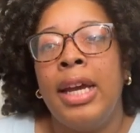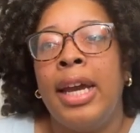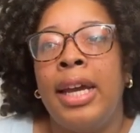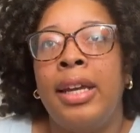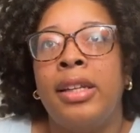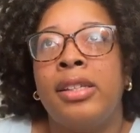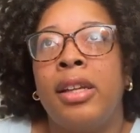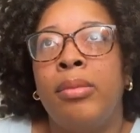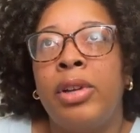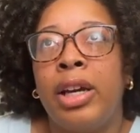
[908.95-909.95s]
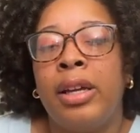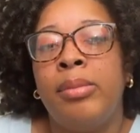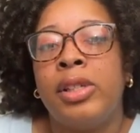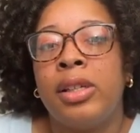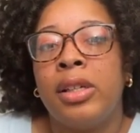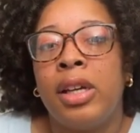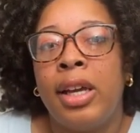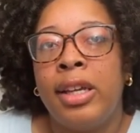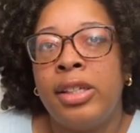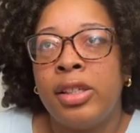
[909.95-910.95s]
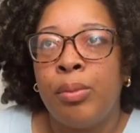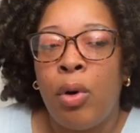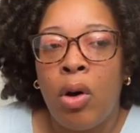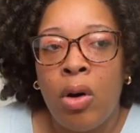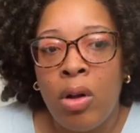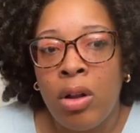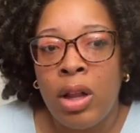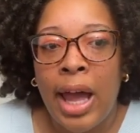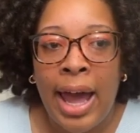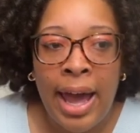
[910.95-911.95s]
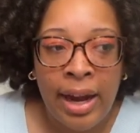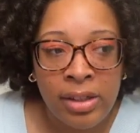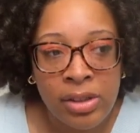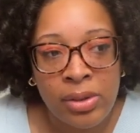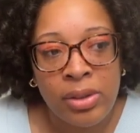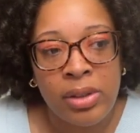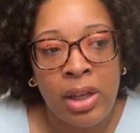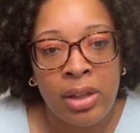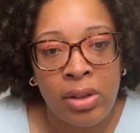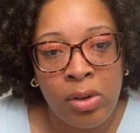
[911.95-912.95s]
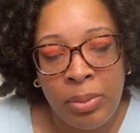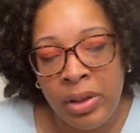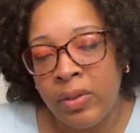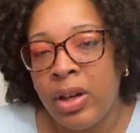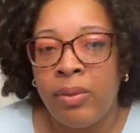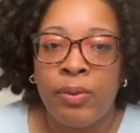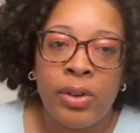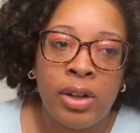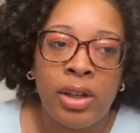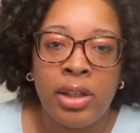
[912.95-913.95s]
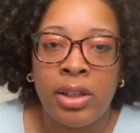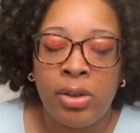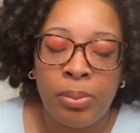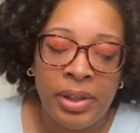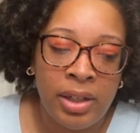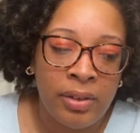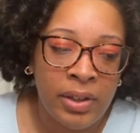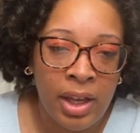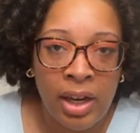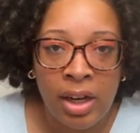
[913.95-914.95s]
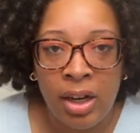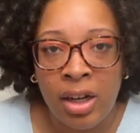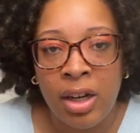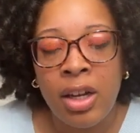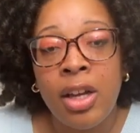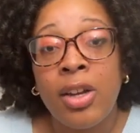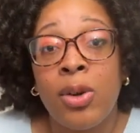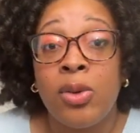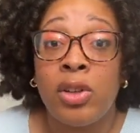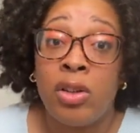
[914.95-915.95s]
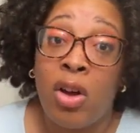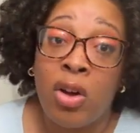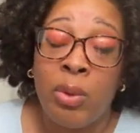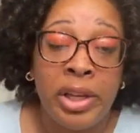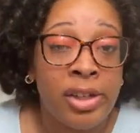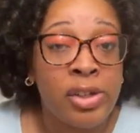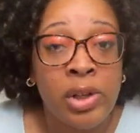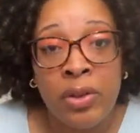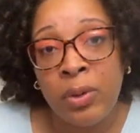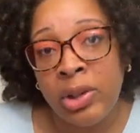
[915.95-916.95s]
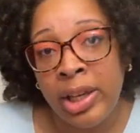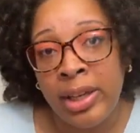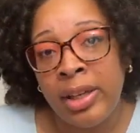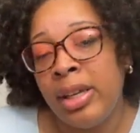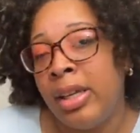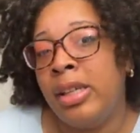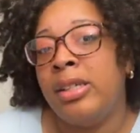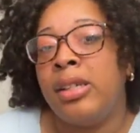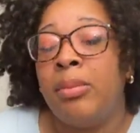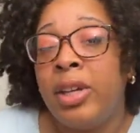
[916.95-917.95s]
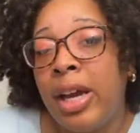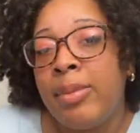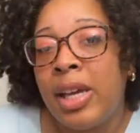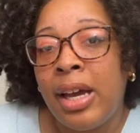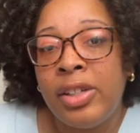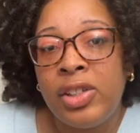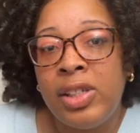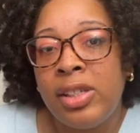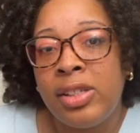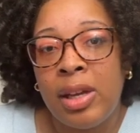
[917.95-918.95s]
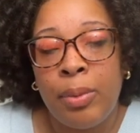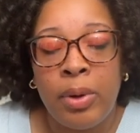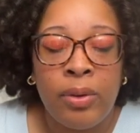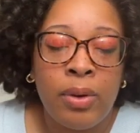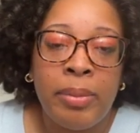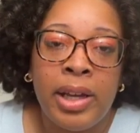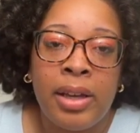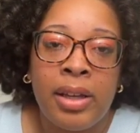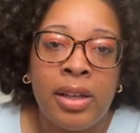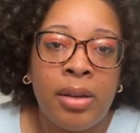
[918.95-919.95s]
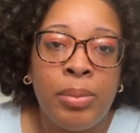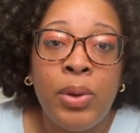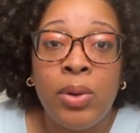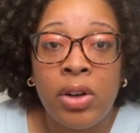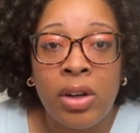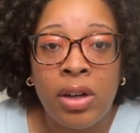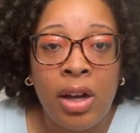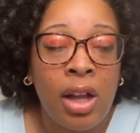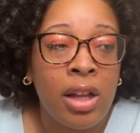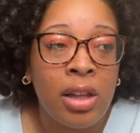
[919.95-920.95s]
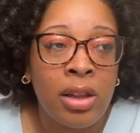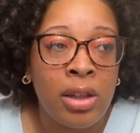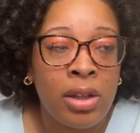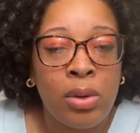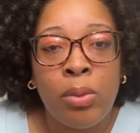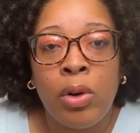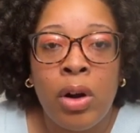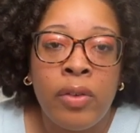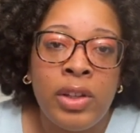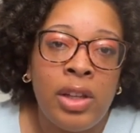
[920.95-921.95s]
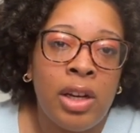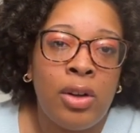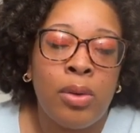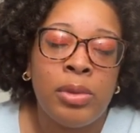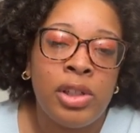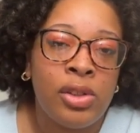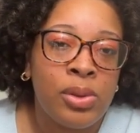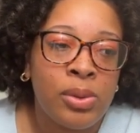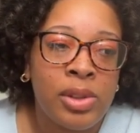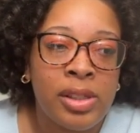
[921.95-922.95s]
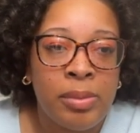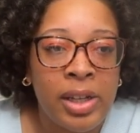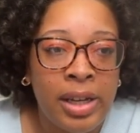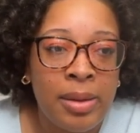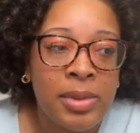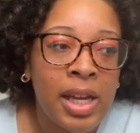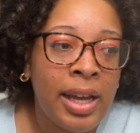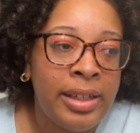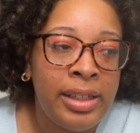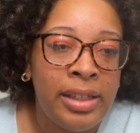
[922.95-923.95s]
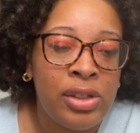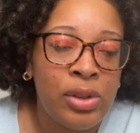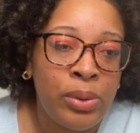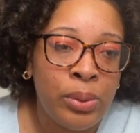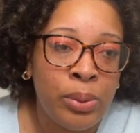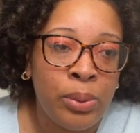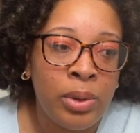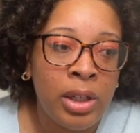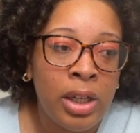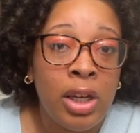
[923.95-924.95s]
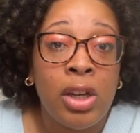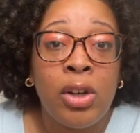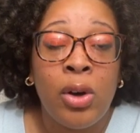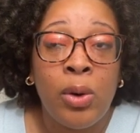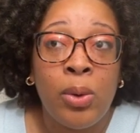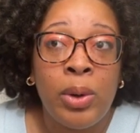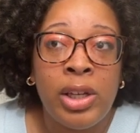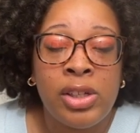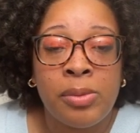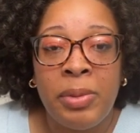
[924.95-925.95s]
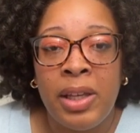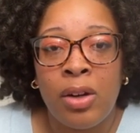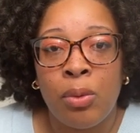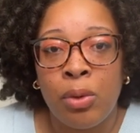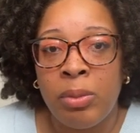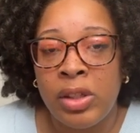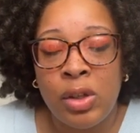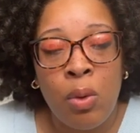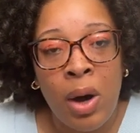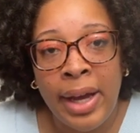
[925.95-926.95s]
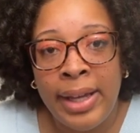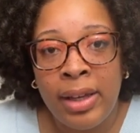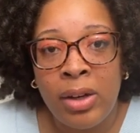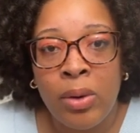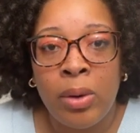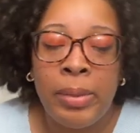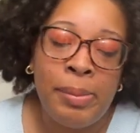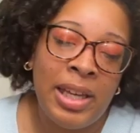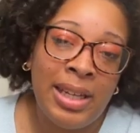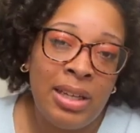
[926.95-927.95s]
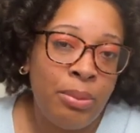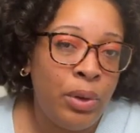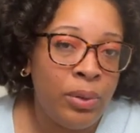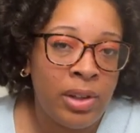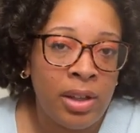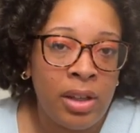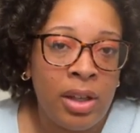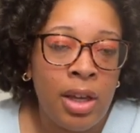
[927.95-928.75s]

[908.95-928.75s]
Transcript: And sometimes a small act, a little bit of comfort, a little bit of care goes a long way in a stressful day. Sometimes I just need to step away from my computer a little more often than I normally do. Sometimes I need to go and just be in a room that's quiet, or maybe I need music.